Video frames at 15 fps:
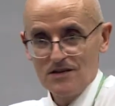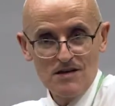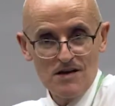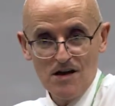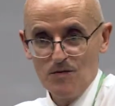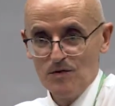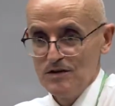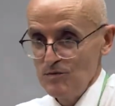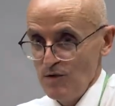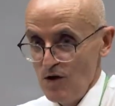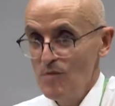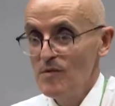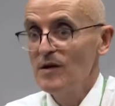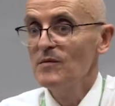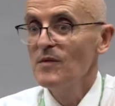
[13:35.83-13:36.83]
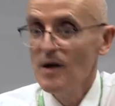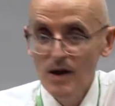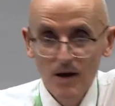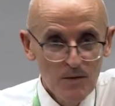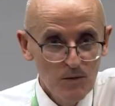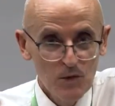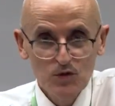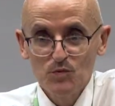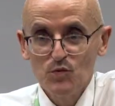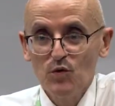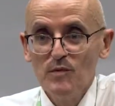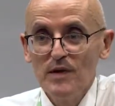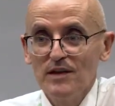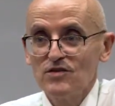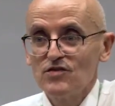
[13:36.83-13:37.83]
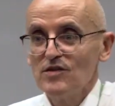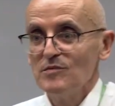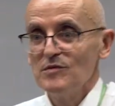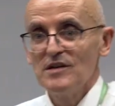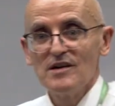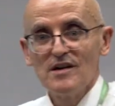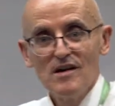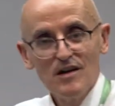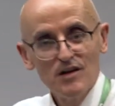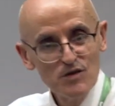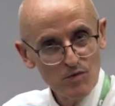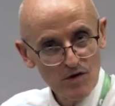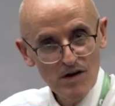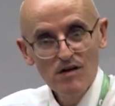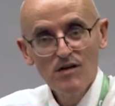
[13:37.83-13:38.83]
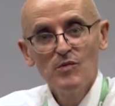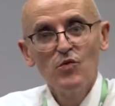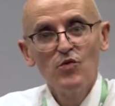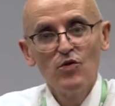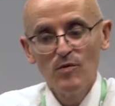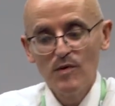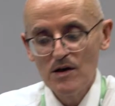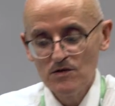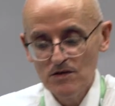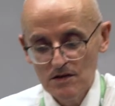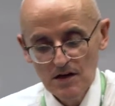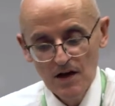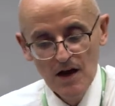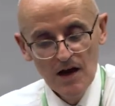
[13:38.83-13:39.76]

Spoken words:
Climate is becoming much more mainstreamed in Ireland. We're hearing more about it.